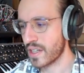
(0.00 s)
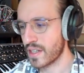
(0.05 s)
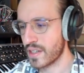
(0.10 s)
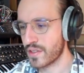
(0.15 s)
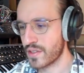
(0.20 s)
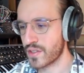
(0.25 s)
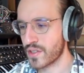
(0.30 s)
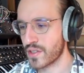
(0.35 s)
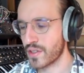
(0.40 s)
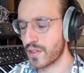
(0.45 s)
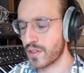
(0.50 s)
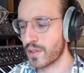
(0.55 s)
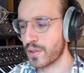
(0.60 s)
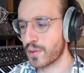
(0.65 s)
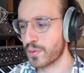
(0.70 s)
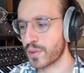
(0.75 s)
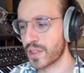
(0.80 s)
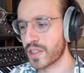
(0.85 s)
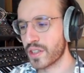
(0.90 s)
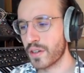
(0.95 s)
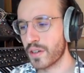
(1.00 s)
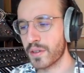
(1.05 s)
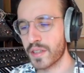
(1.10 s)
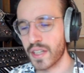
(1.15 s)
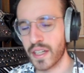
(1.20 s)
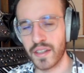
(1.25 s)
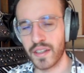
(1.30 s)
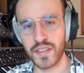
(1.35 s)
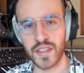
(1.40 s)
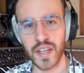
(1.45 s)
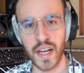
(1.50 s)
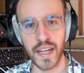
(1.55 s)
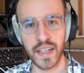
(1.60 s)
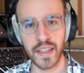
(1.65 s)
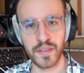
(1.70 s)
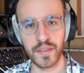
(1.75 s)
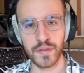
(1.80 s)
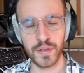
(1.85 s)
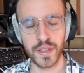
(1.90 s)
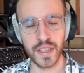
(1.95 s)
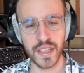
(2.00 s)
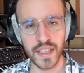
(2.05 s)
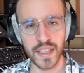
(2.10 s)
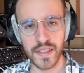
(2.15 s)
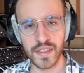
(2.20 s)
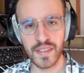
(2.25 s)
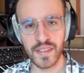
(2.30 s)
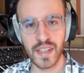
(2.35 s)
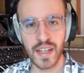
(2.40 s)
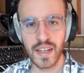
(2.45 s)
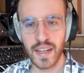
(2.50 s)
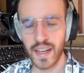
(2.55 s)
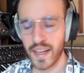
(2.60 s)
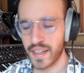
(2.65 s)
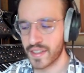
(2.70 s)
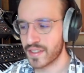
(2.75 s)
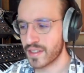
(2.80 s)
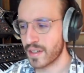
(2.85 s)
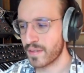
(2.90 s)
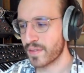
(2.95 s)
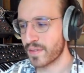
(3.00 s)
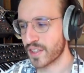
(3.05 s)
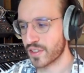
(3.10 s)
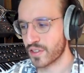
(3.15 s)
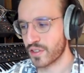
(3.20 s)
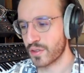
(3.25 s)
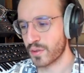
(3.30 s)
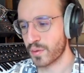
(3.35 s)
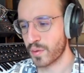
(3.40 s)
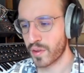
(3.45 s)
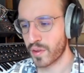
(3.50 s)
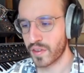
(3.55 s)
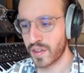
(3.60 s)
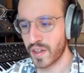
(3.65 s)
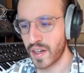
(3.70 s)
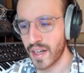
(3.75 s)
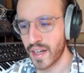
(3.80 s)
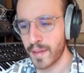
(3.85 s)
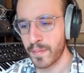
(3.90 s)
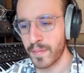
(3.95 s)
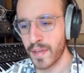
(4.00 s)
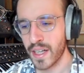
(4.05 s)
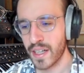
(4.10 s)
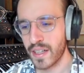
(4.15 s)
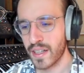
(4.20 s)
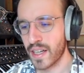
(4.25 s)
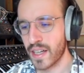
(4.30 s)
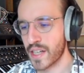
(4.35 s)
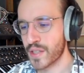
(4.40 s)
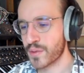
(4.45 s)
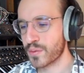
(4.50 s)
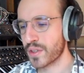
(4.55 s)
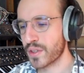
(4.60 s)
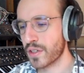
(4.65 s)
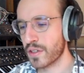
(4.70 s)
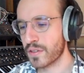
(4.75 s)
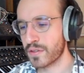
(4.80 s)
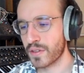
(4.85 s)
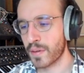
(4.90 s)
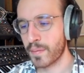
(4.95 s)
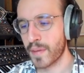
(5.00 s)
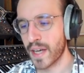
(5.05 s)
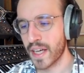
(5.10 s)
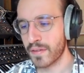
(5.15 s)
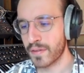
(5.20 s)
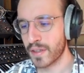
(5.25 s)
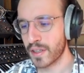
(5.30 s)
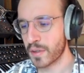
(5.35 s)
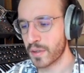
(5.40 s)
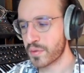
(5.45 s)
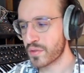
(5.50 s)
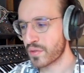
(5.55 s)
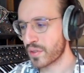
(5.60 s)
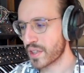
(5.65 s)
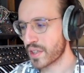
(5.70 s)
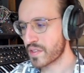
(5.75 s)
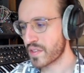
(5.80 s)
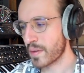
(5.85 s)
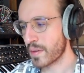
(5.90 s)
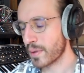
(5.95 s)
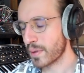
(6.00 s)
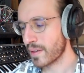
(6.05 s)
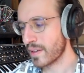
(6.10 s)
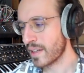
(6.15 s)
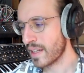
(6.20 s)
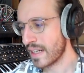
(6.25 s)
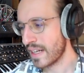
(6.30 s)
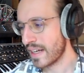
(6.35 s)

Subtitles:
So we know that attack and release has something to do with time, as we know from envelopes, for example.